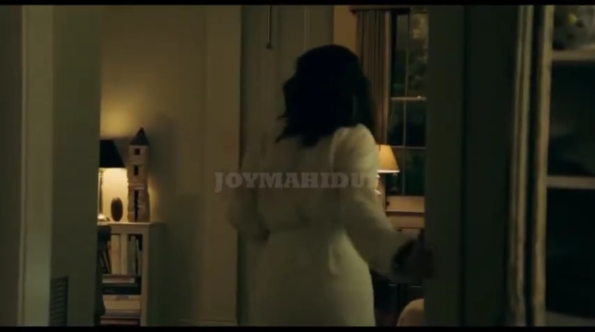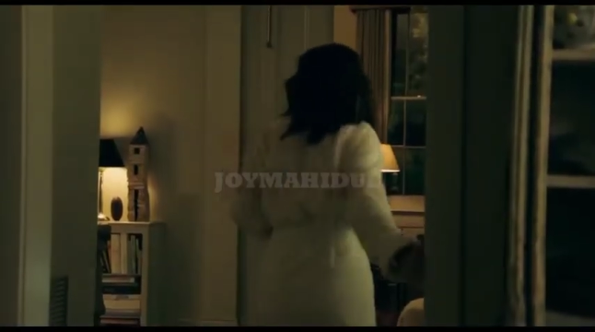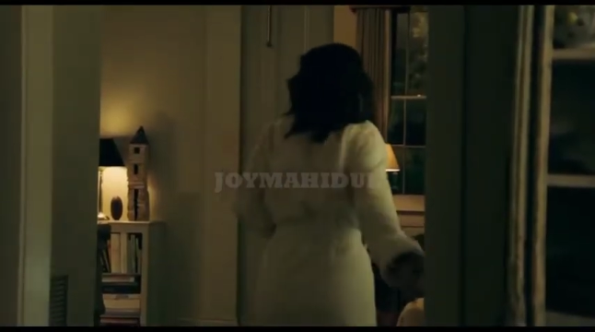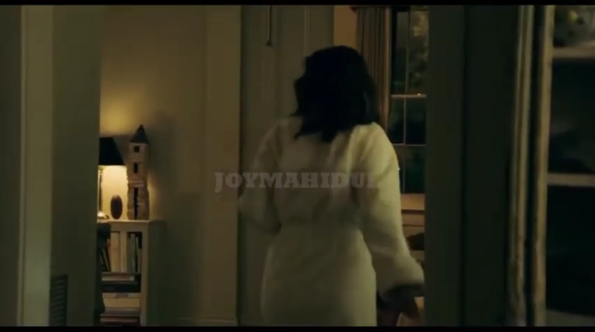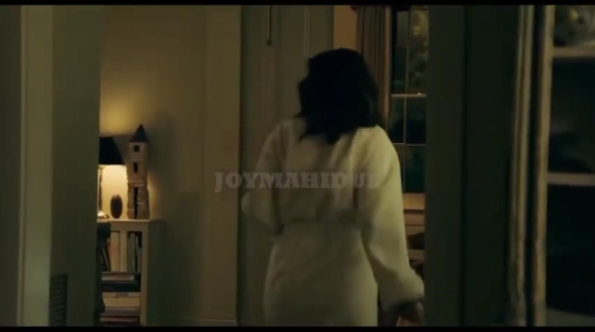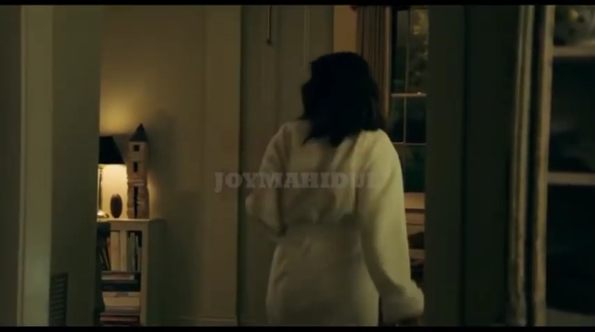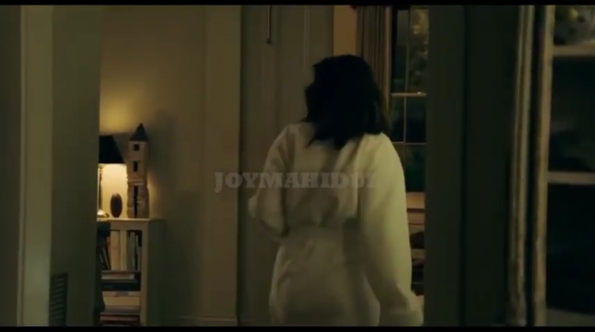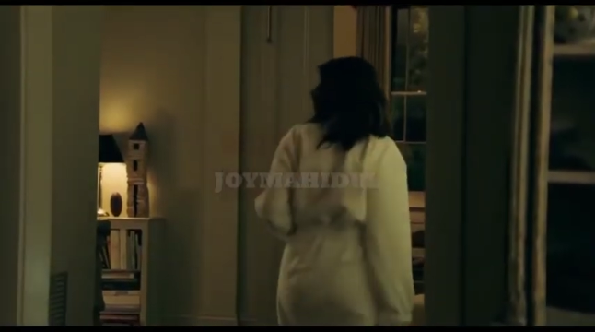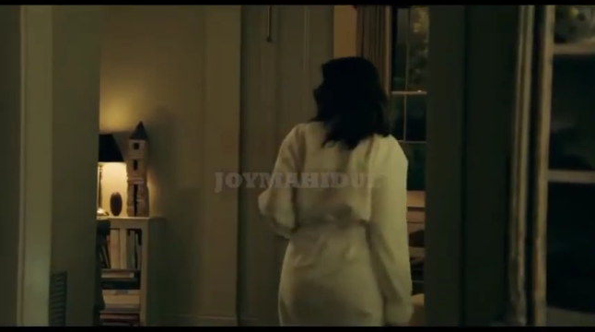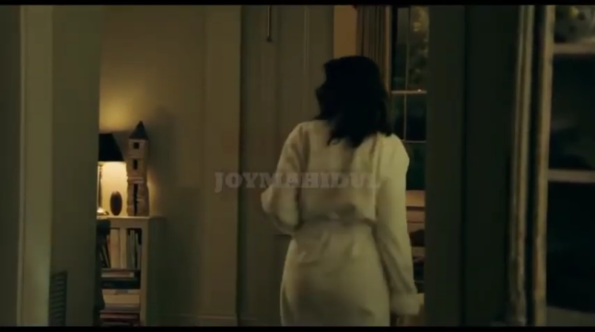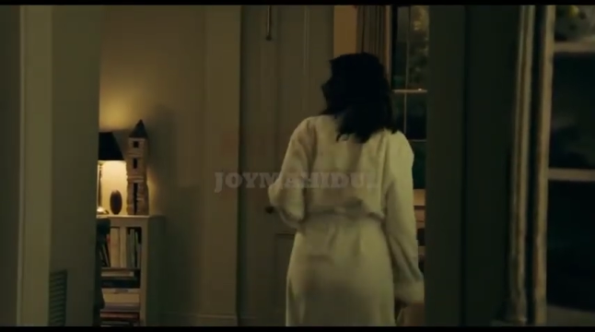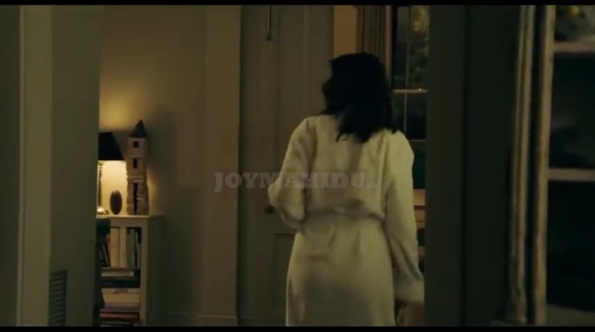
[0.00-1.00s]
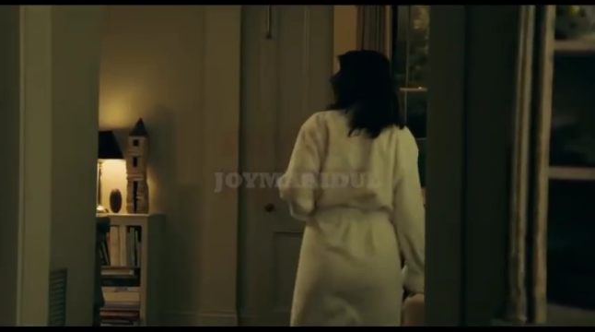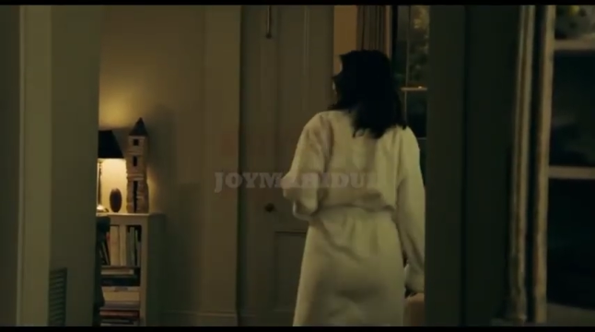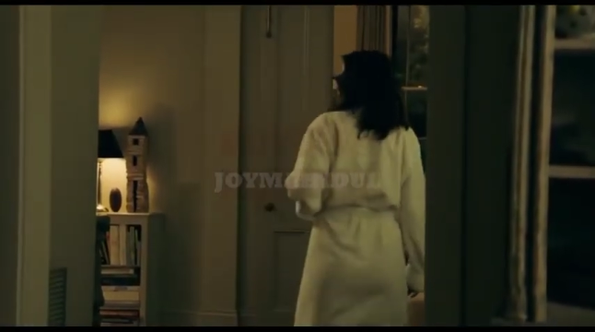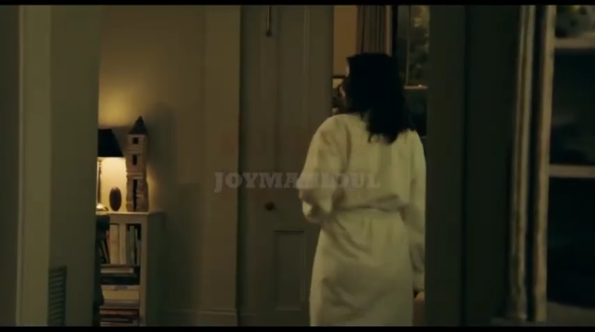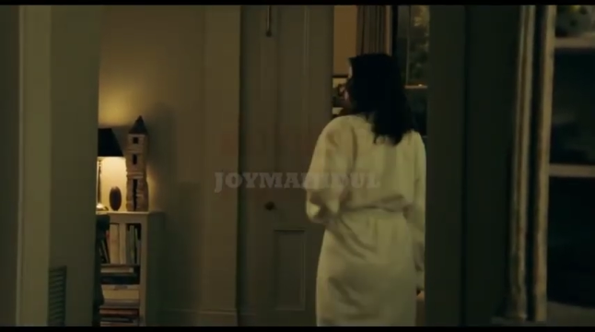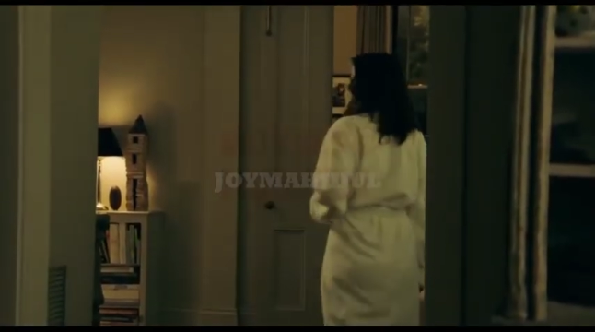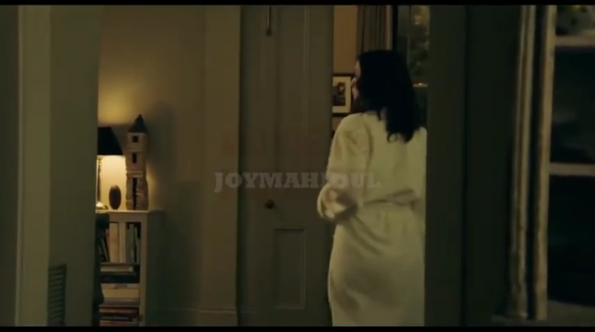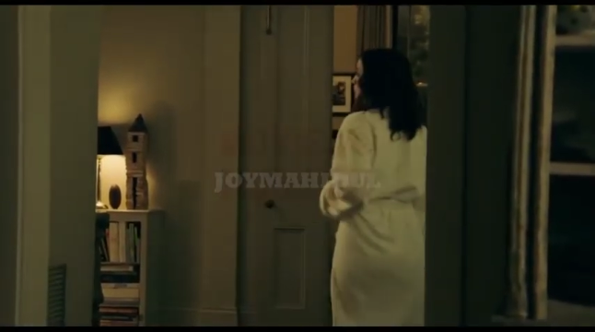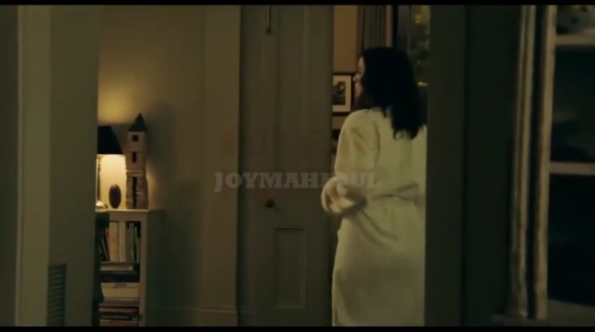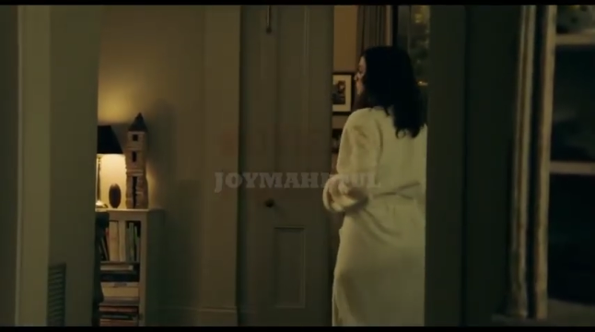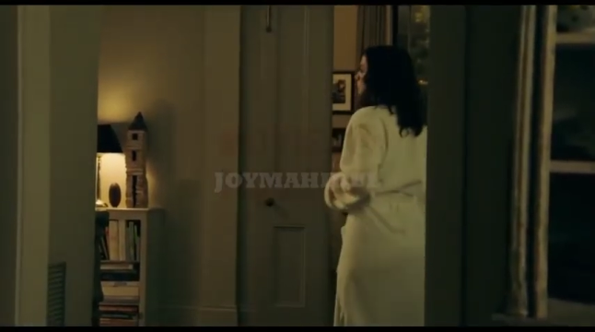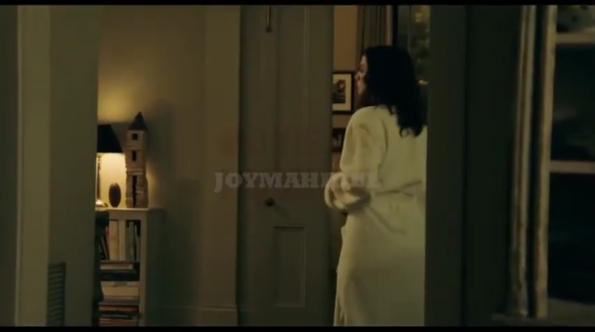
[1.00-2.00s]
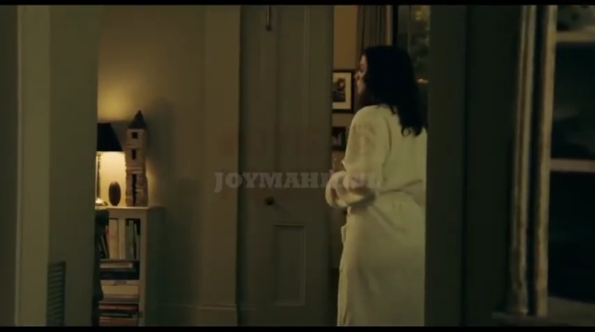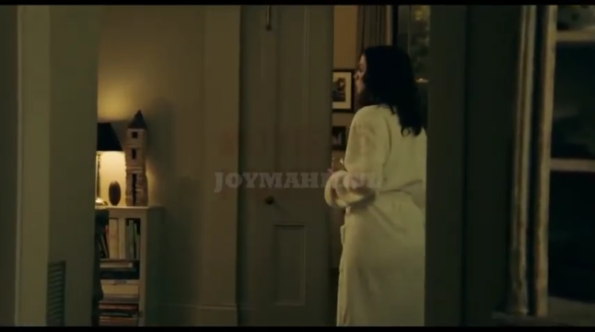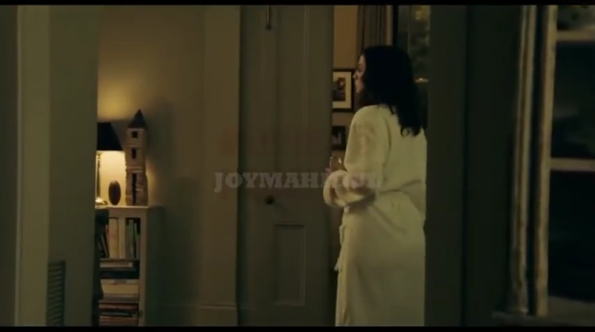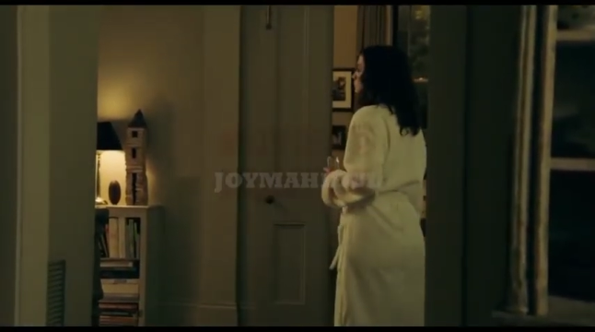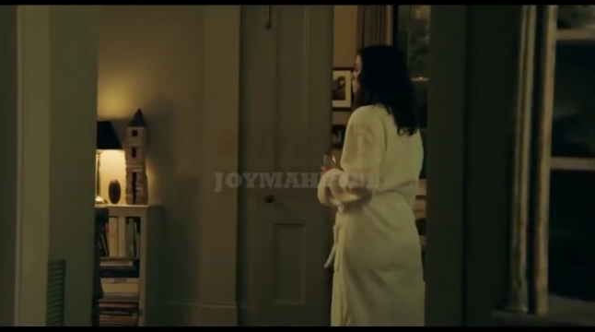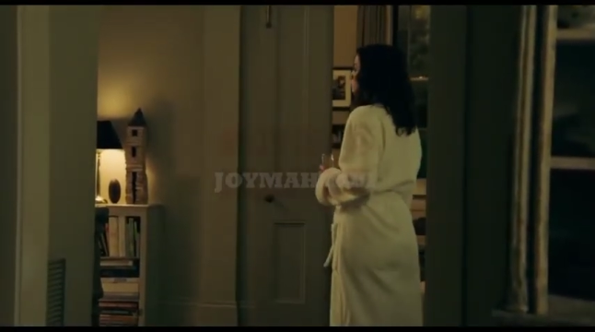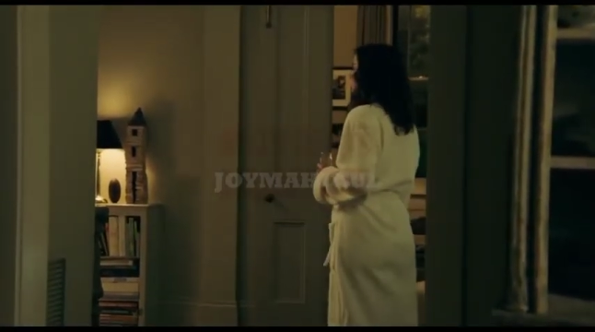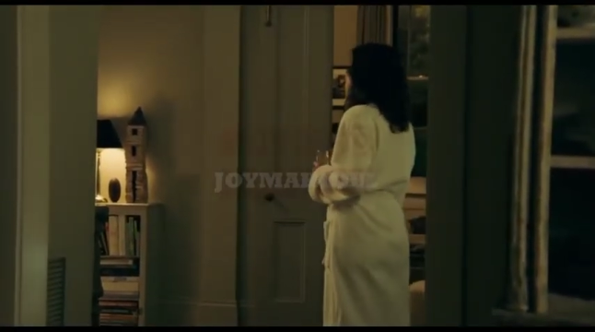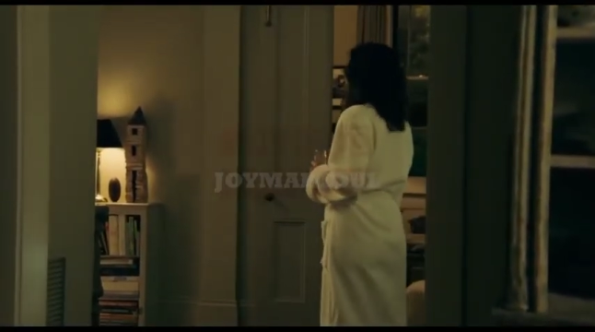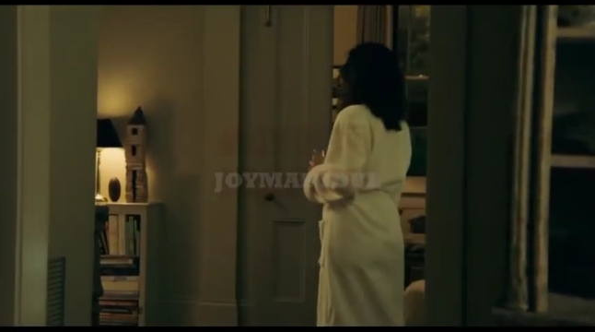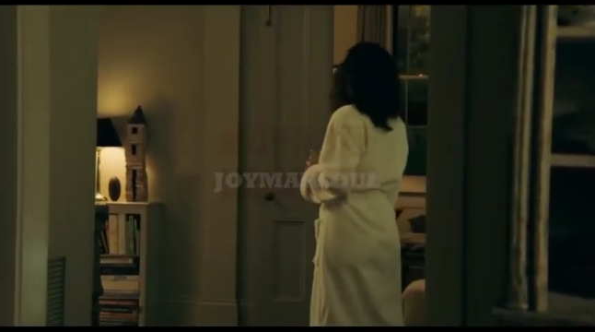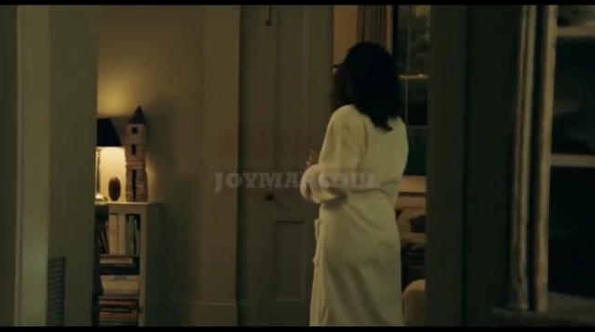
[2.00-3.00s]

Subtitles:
[unreadable: no face in view]